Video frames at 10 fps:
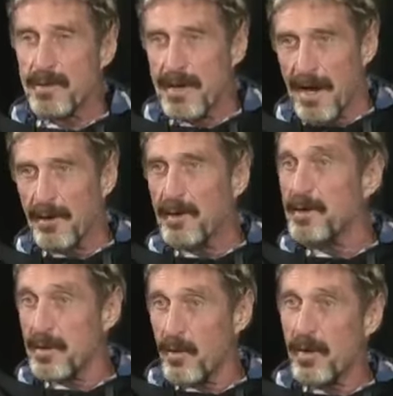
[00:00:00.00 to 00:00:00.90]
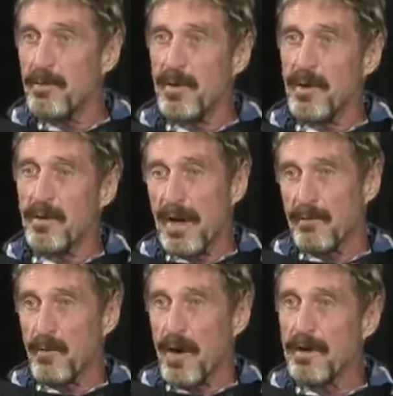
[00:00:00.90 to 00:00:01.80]
are downloaded to your computer
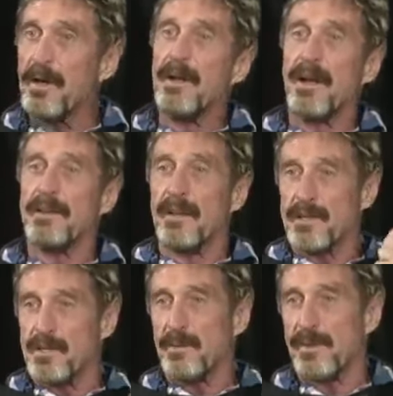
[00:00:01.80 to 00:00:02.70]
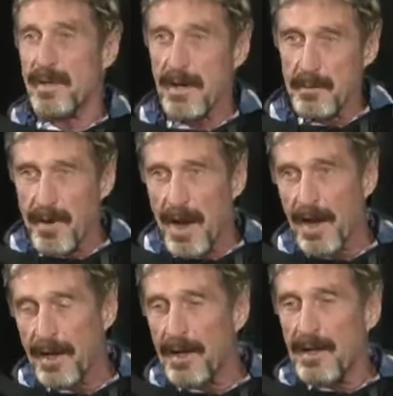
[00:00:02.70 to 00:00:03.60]
and run and then ship the data
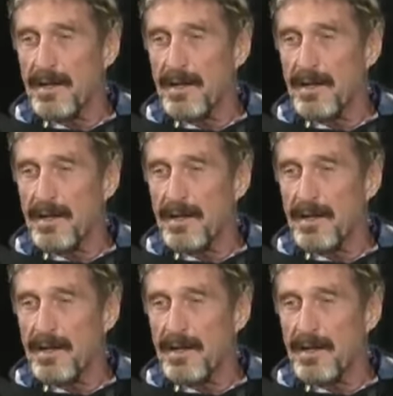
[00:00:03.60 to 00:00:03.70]
back.